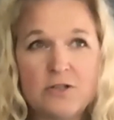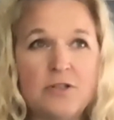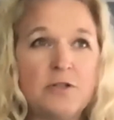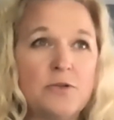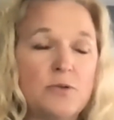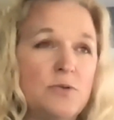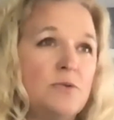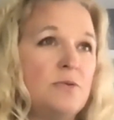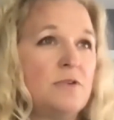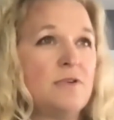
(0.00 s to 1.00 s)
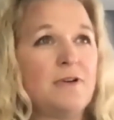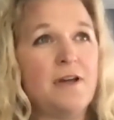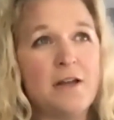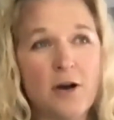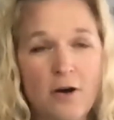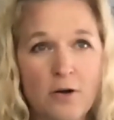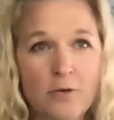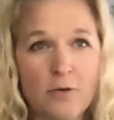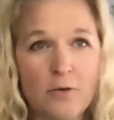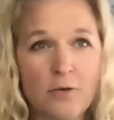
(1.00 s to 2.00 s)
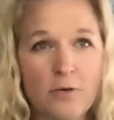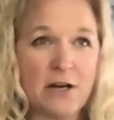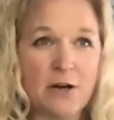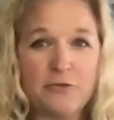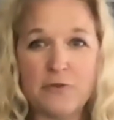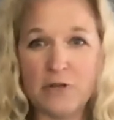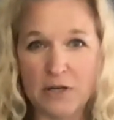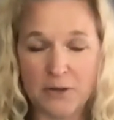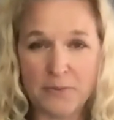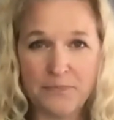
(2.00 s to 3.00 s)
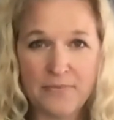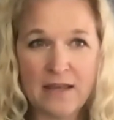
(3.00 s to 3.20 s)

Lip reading: to an already tough year.